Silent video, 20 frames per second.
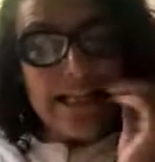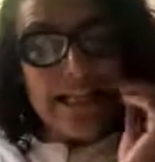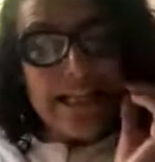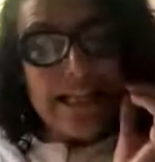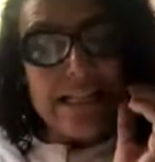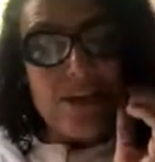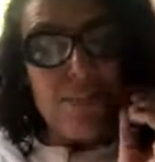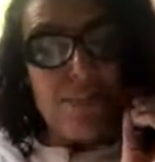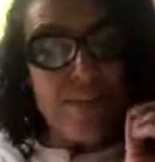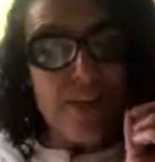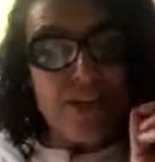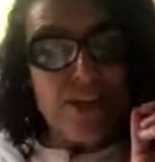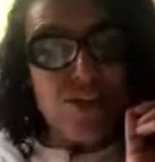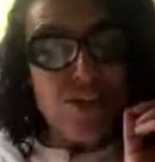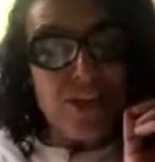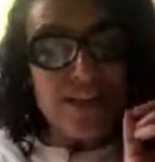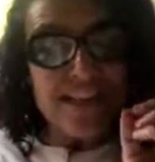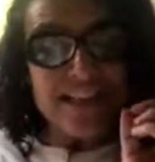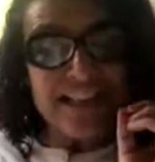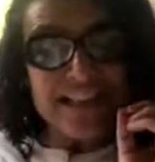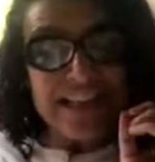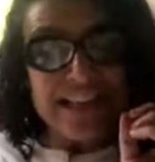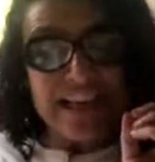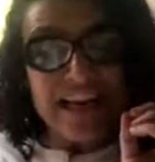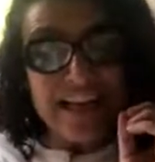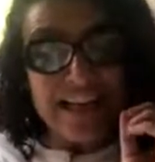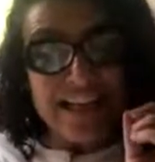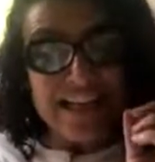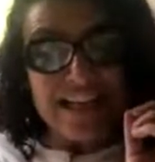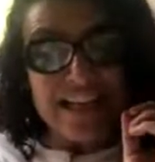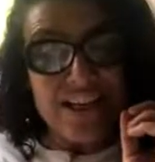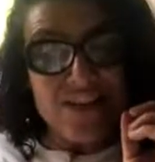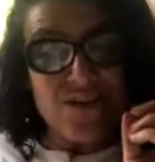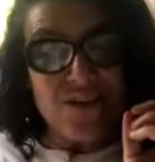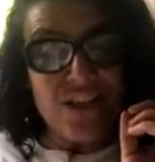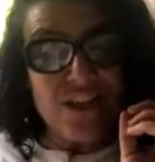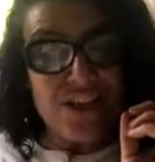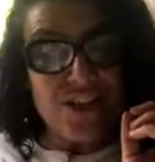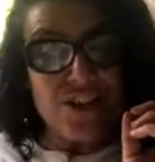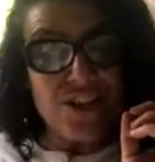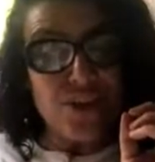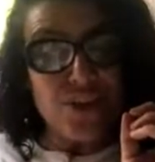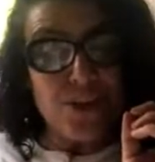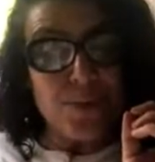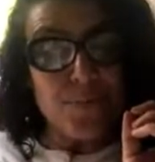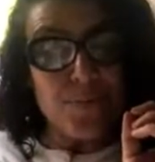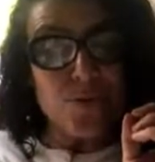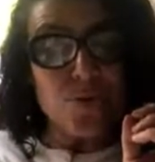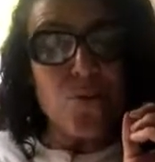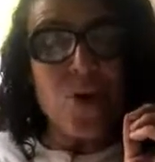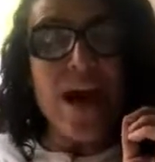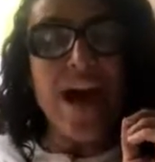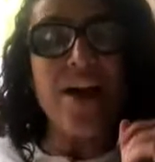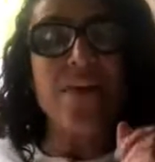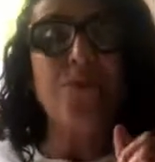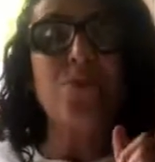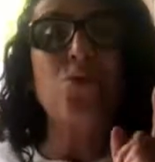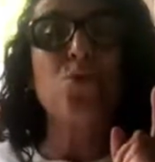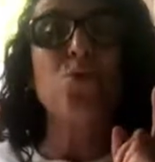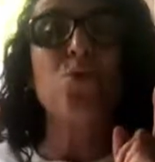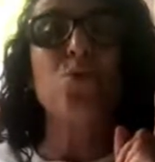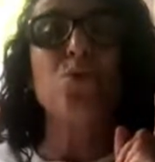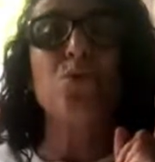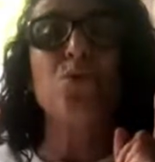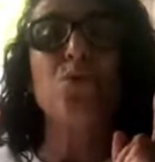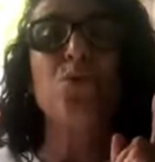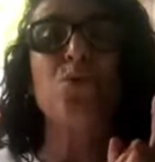the patience and the courage in relationships to have to